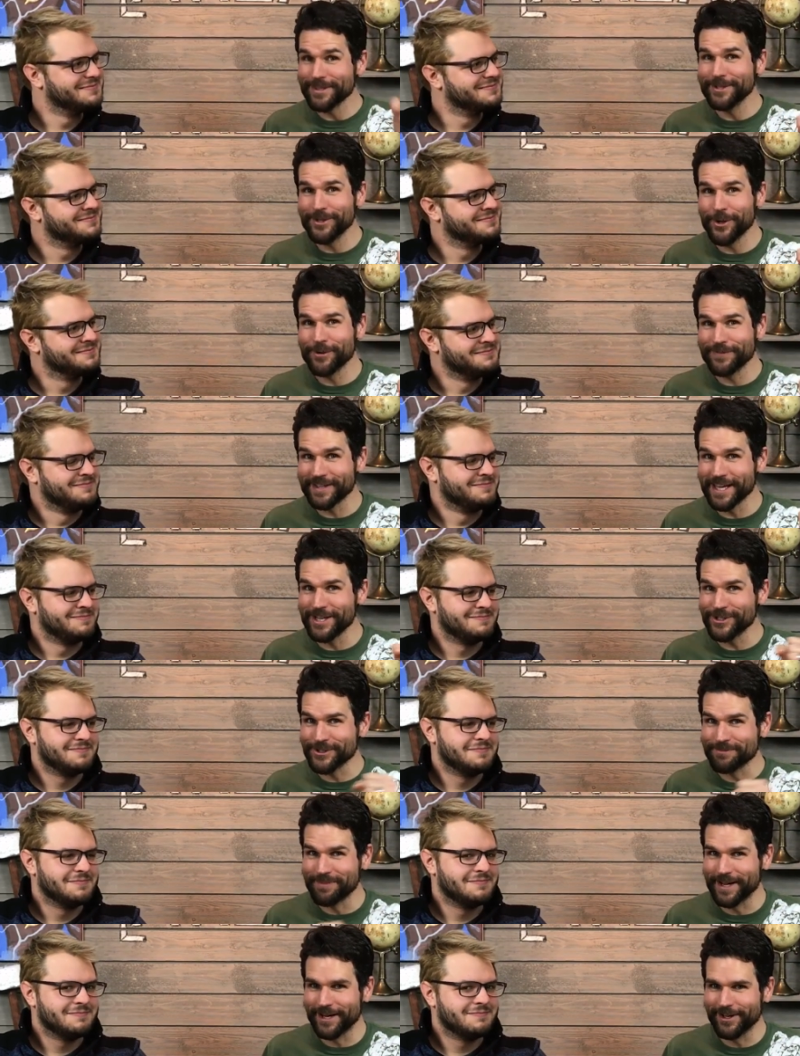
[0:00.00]
Speaker 1: the
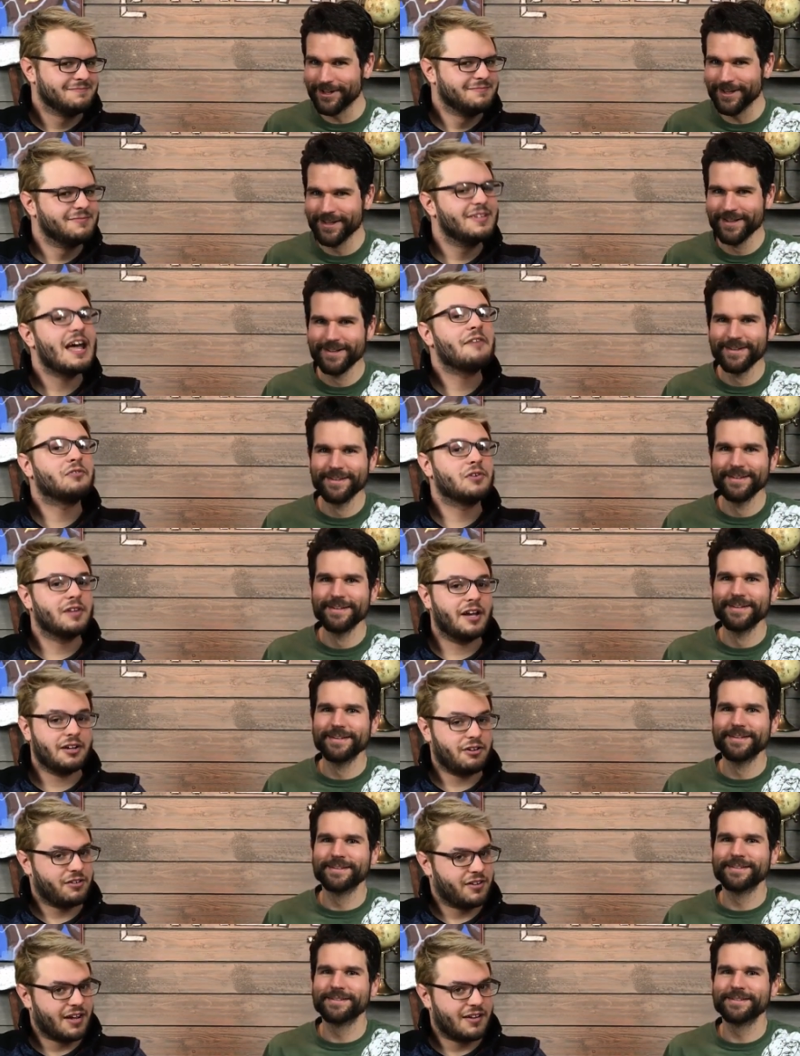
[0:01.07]
notification bell. Never let
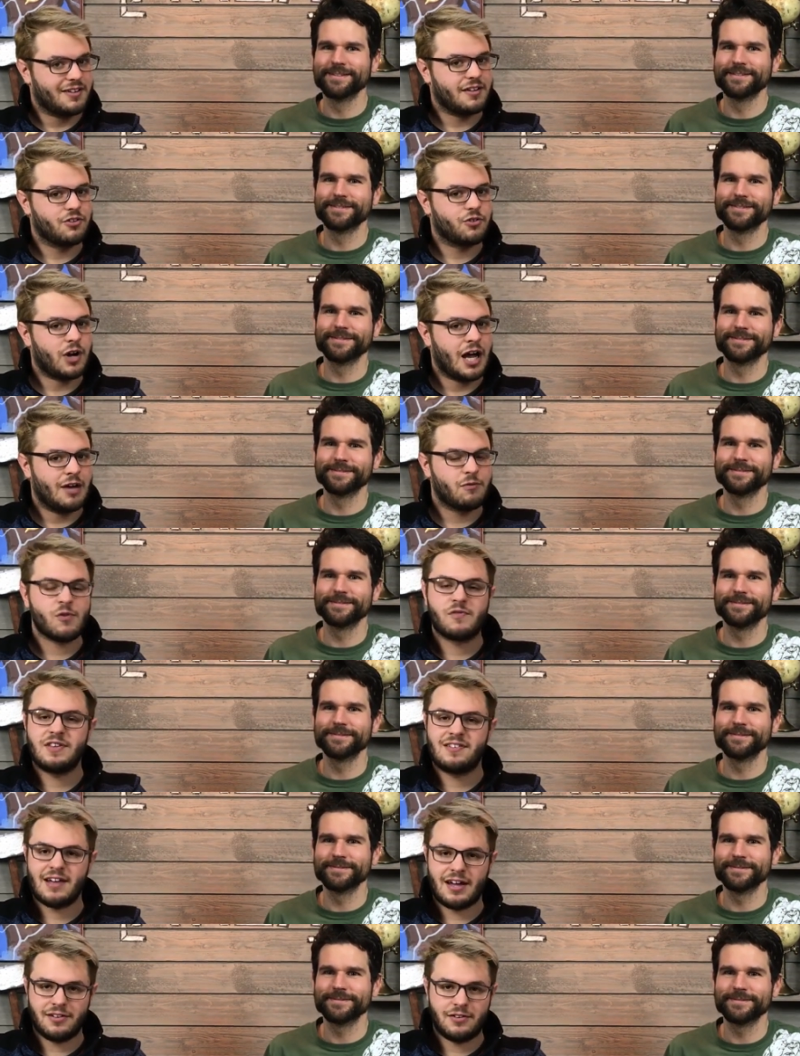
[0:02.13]
your Tesla drive if
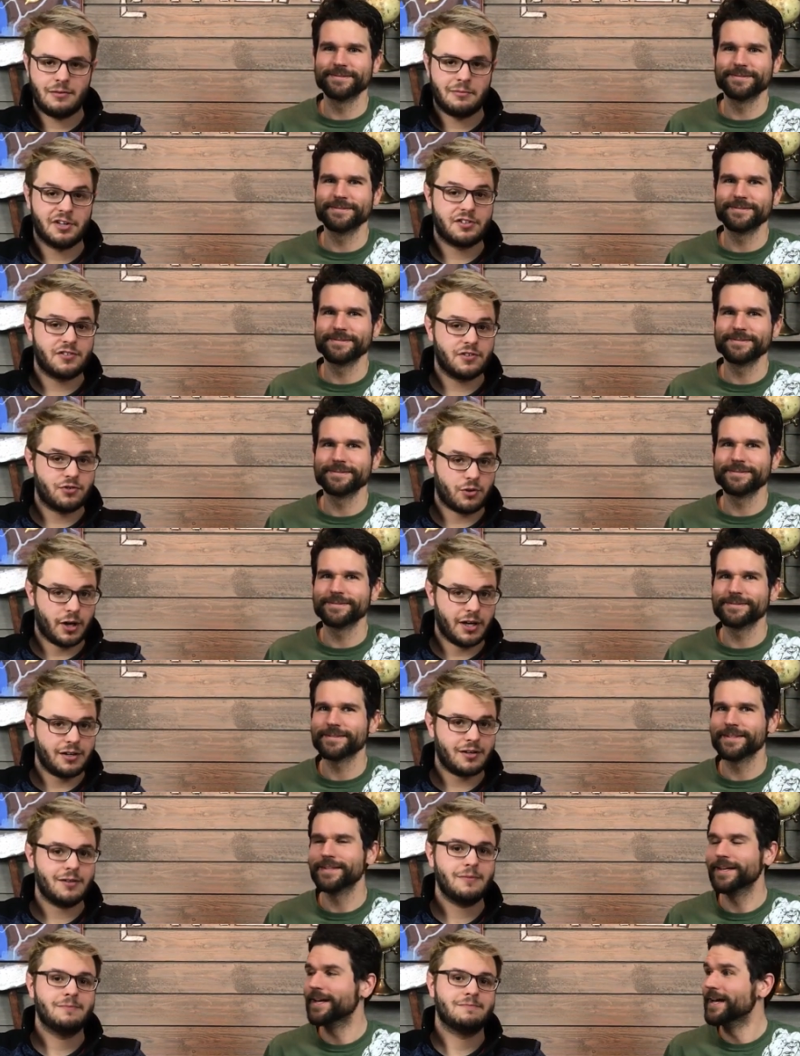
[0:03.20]
it's had too much to
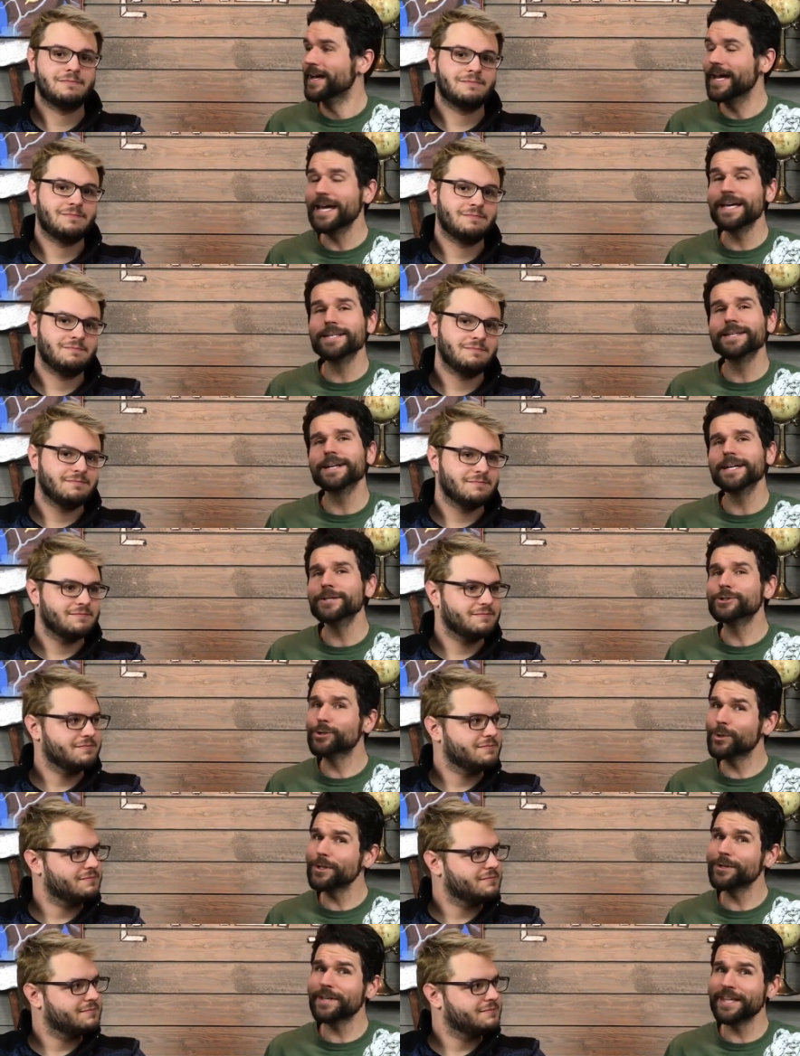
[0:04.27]
drink. And
Speaker 2: uh,
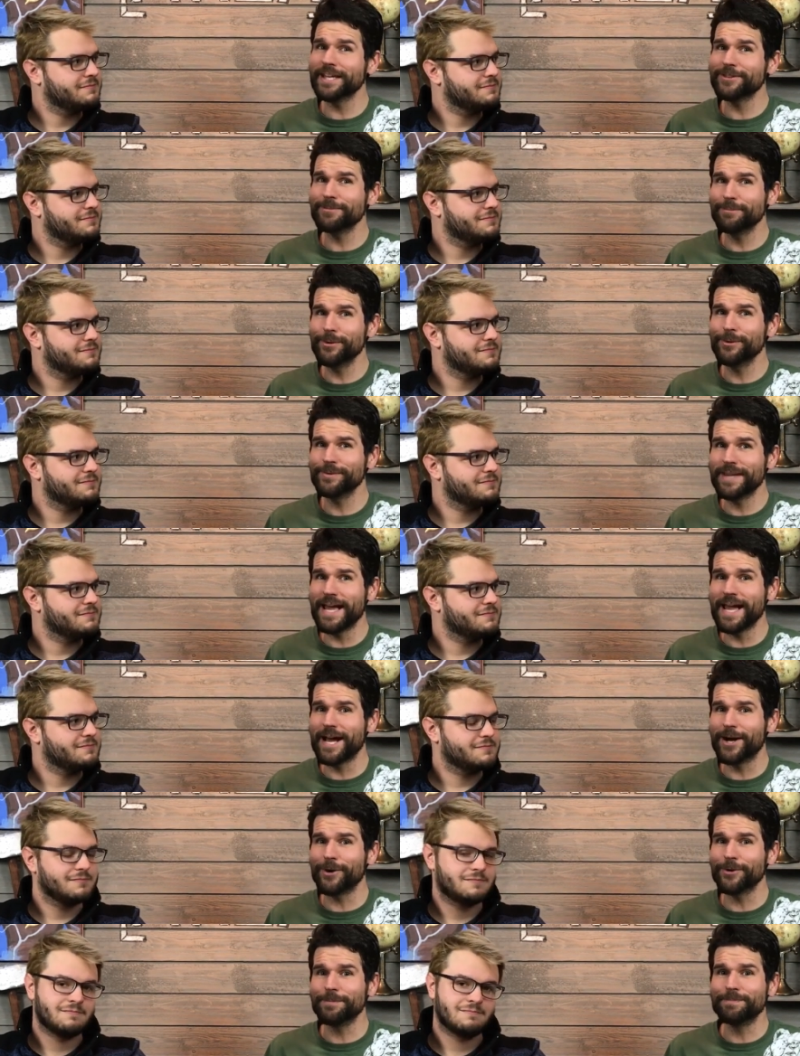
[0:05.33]
enjoy looking at the moon
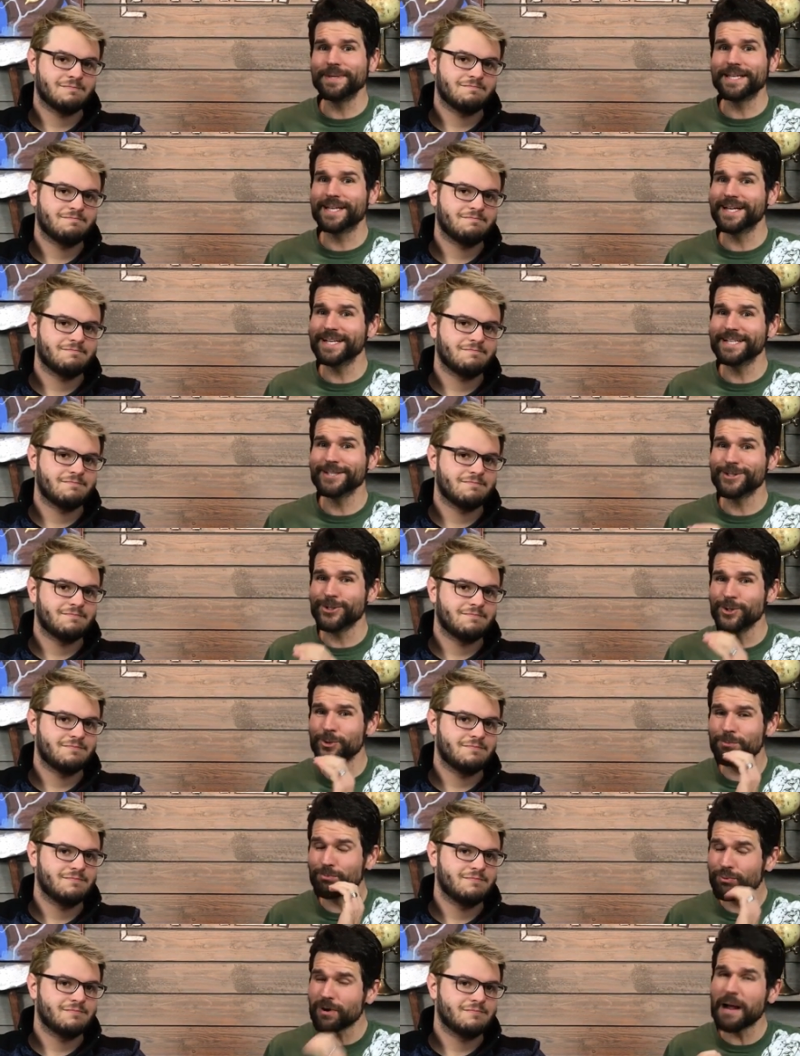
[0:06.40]
now, because you
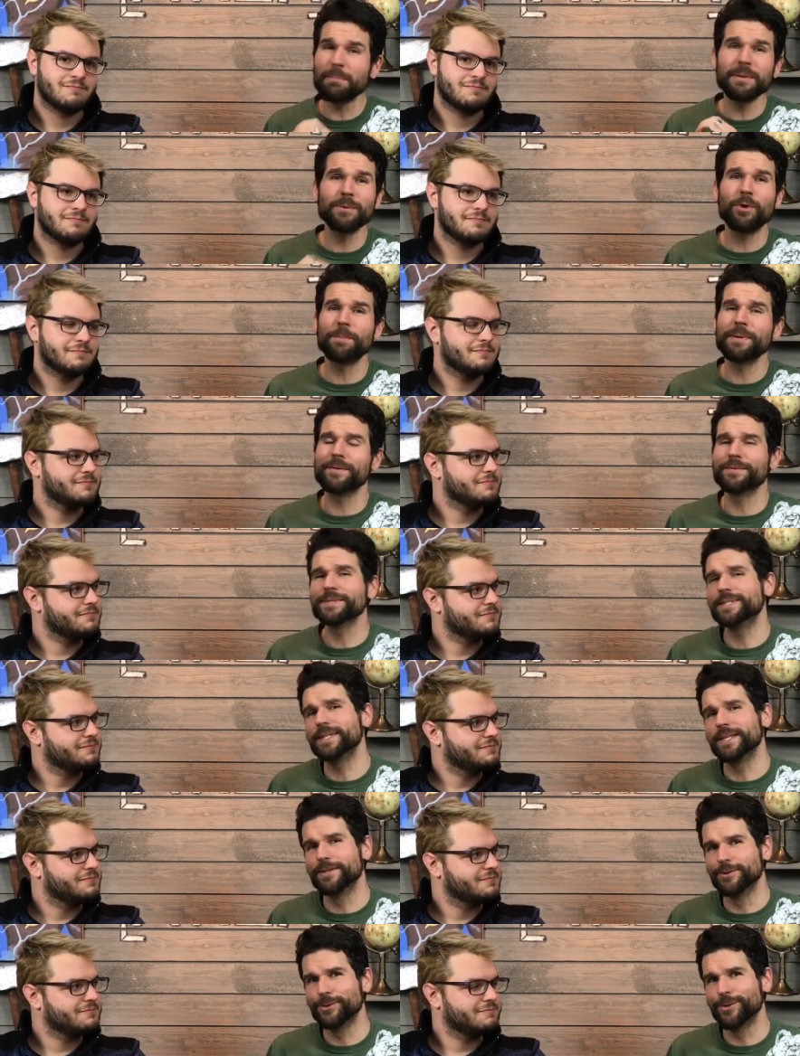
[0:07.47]
probably won't be able to see
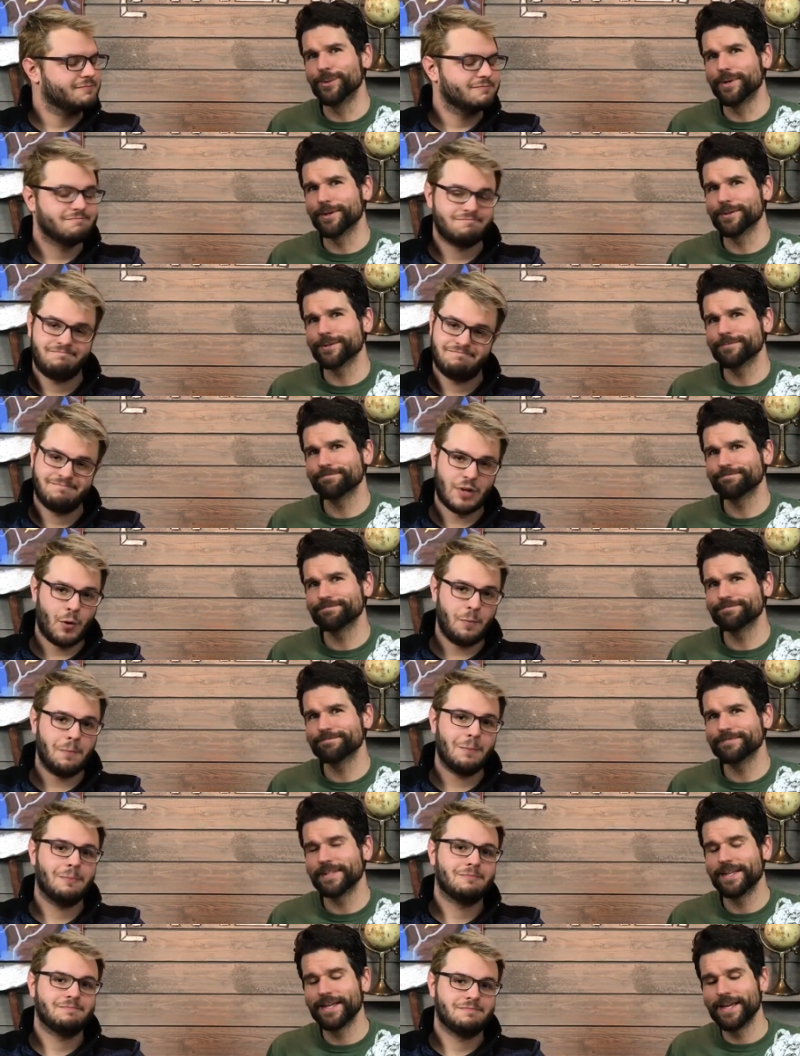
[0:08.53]
it in two years. Nope.
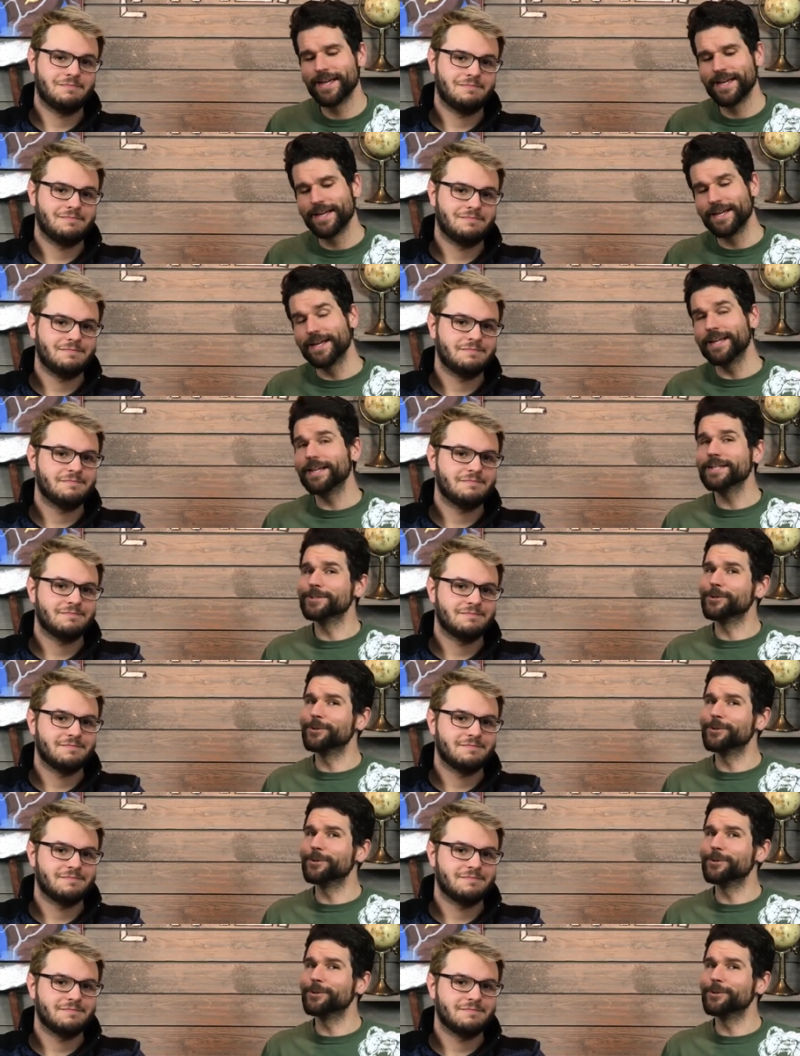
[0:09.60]
And as